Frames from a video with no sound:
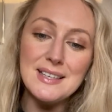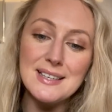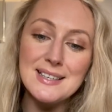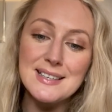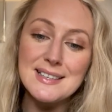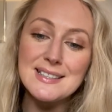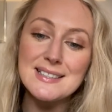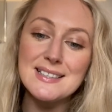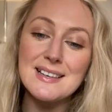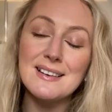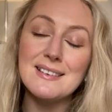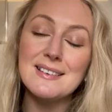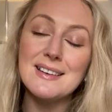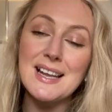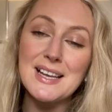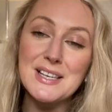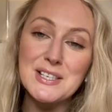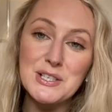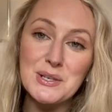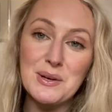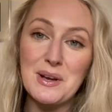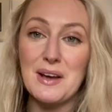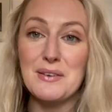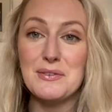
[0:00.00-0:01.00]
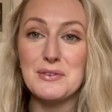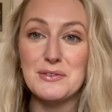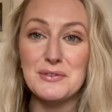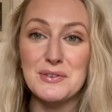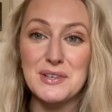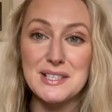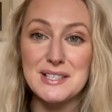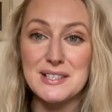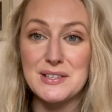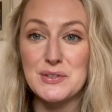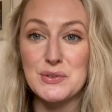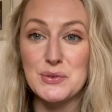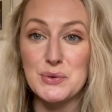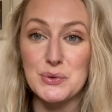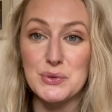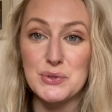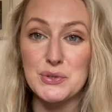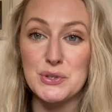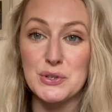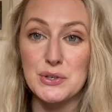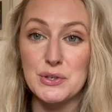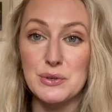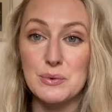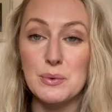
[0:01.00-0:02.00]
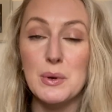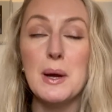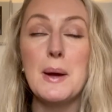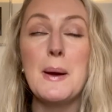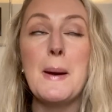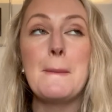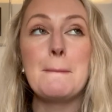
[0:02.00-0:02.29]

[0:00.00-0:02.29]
is unless you have a reason not to,